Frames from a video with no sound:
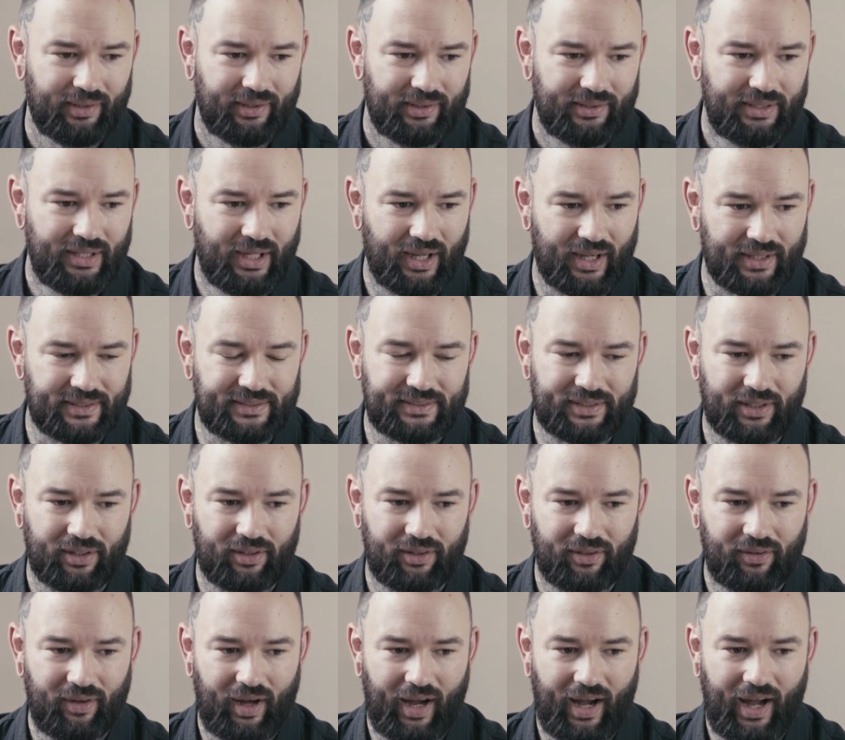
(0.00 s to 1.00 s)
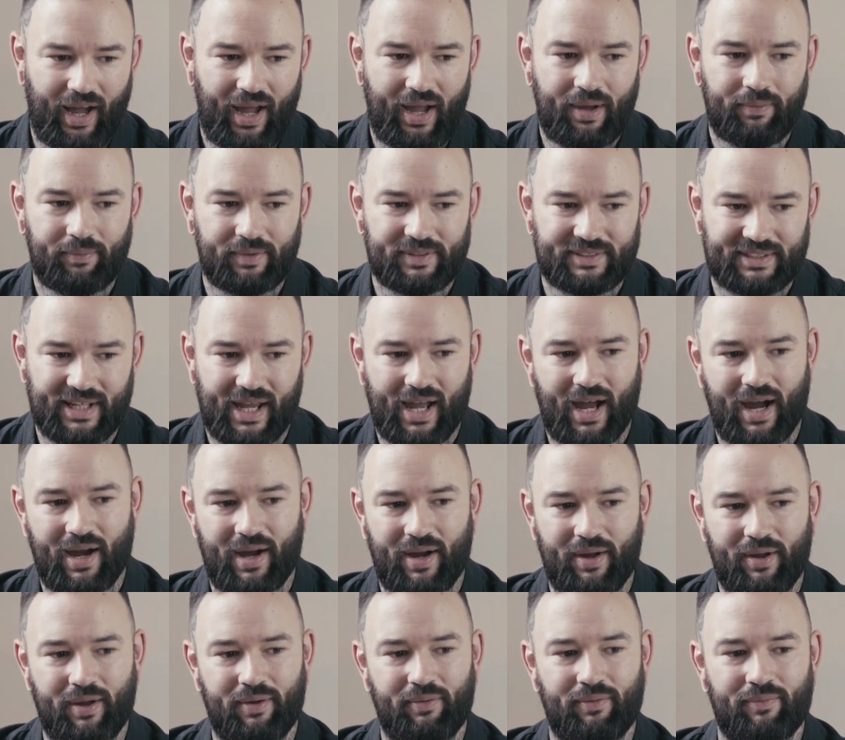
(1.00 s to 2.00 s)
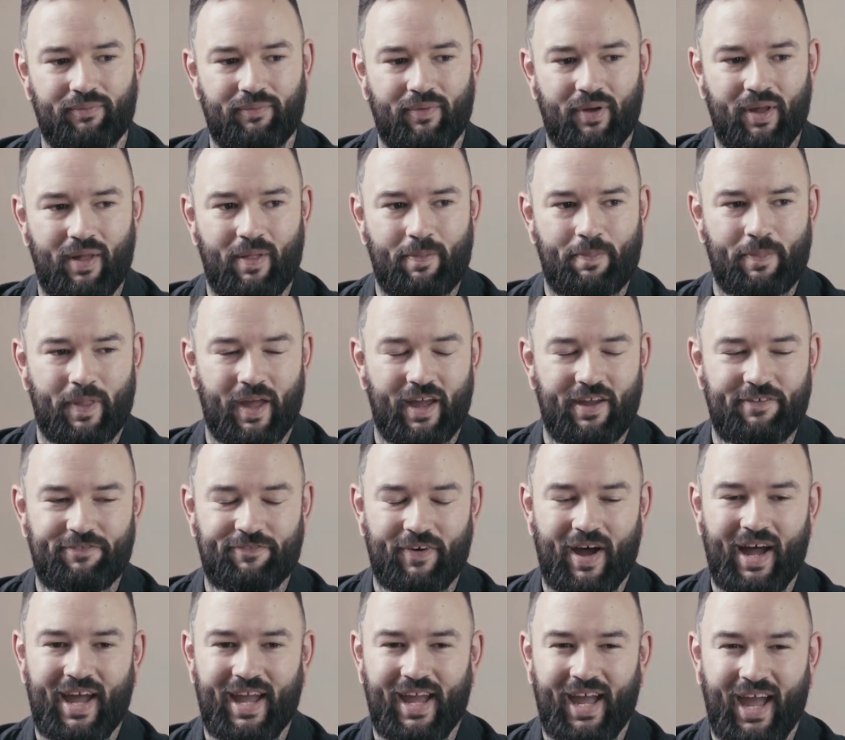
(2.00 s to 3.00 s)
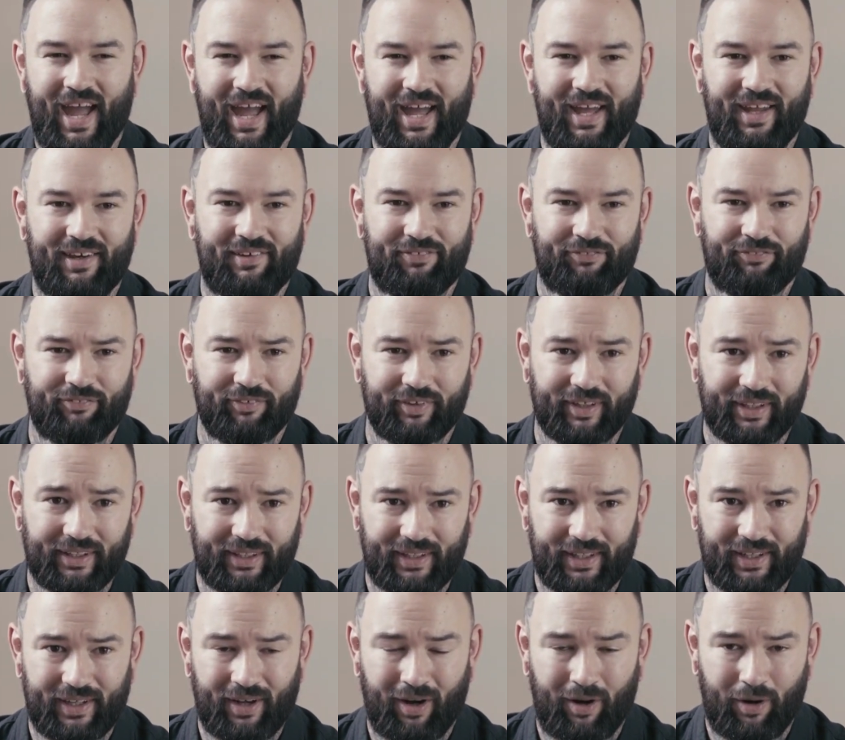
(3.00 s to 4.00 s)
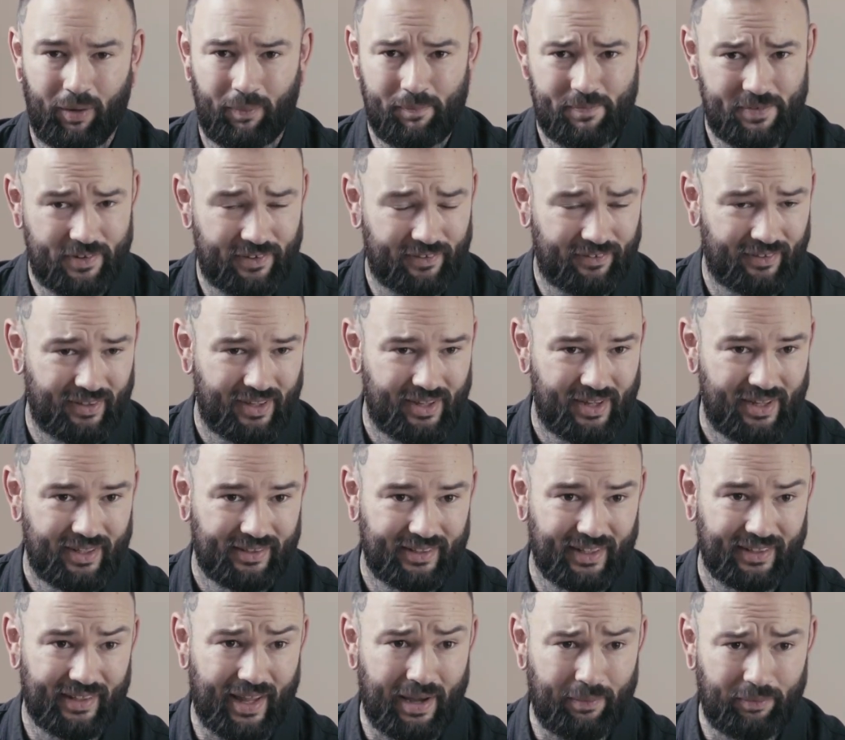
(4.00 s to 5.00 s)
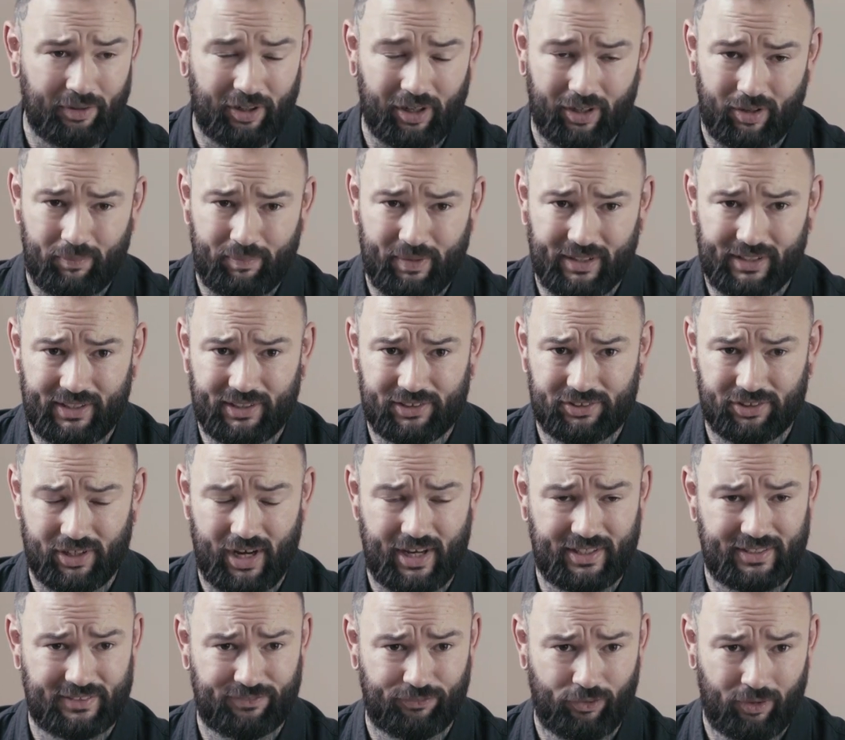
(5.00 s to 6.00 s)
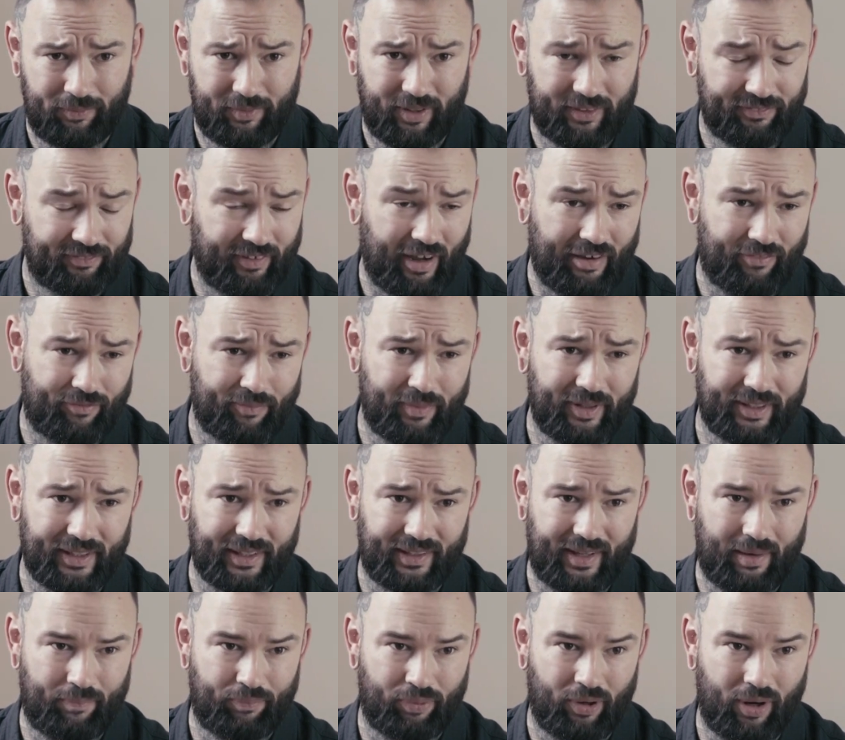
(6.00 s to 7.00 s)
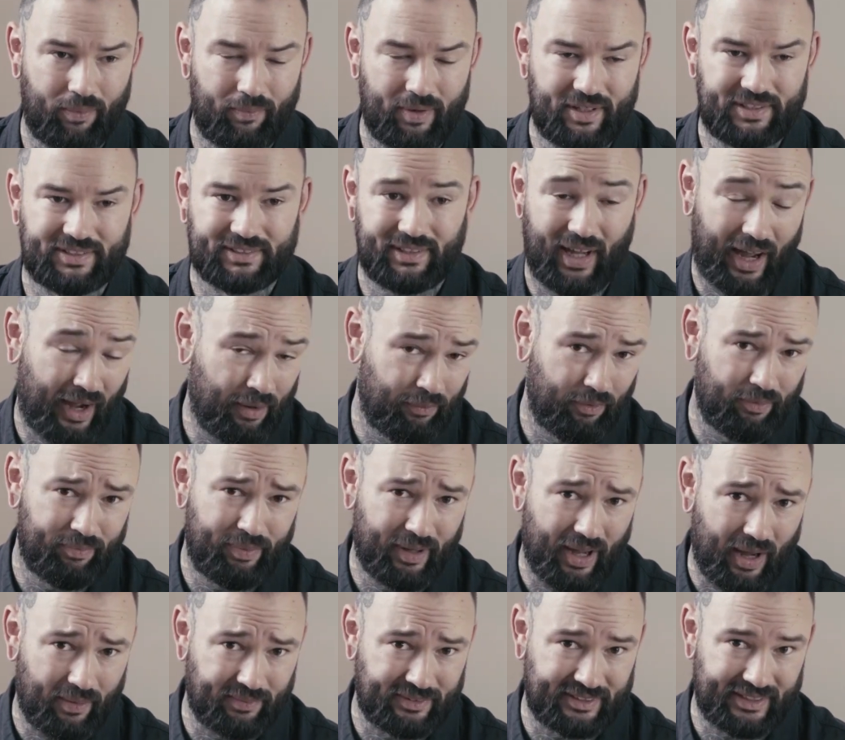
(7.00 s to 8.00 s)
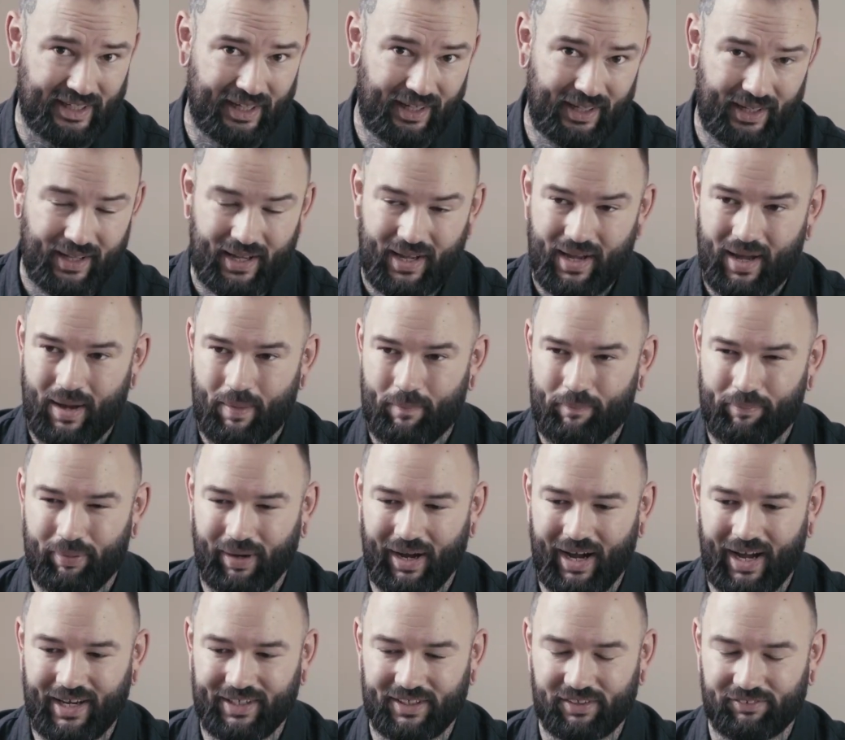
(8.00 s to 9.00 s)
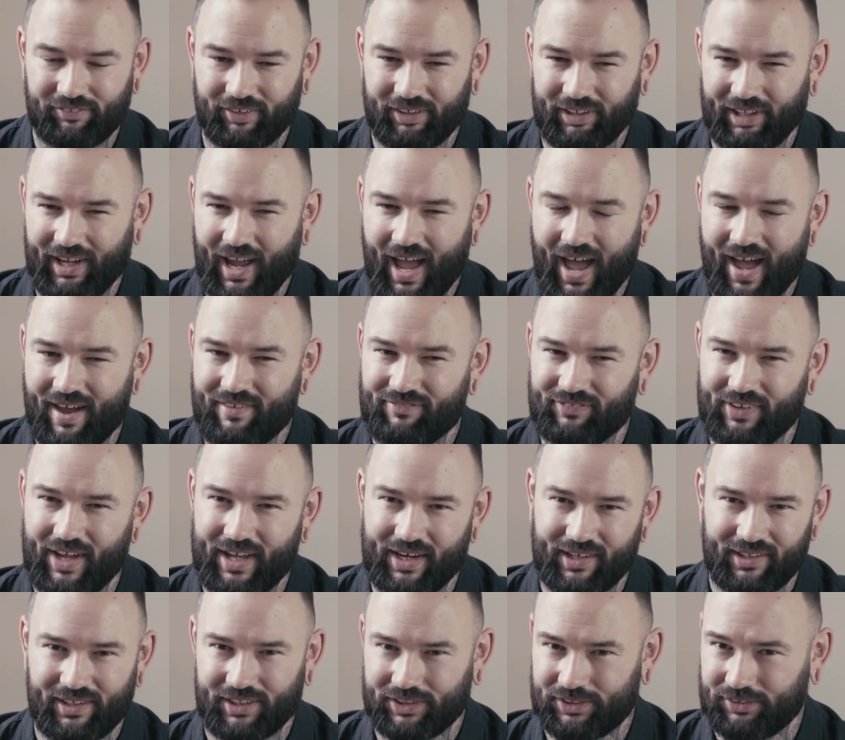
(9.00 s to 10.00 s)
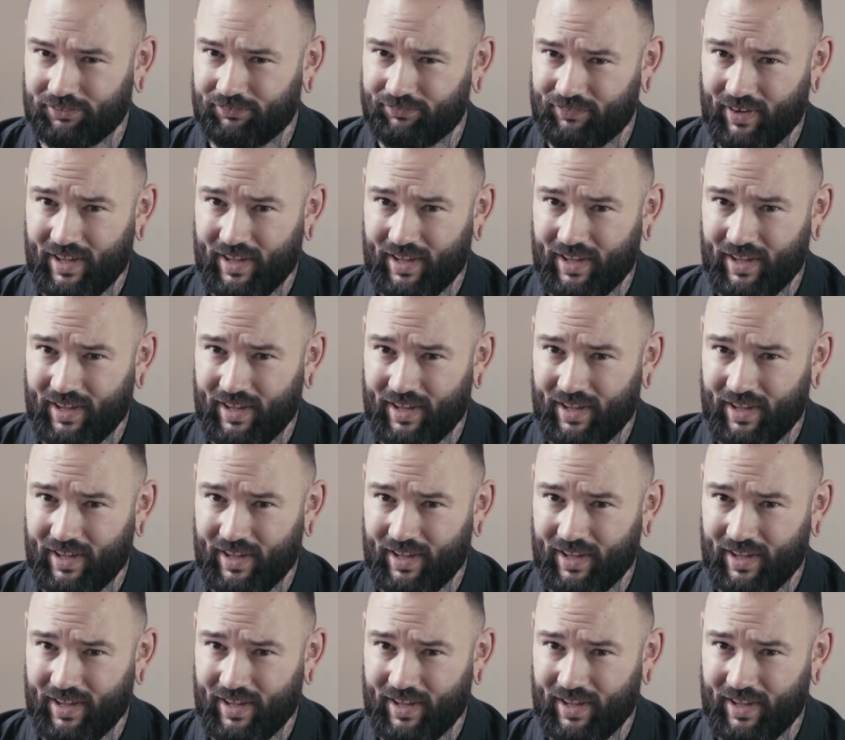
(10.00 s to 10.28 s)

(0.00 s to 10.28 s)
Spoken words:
Yeah, so I would say if I had really hoped that they were going to be the transformative government that they promised, I would be upset, but I didn't really have that initial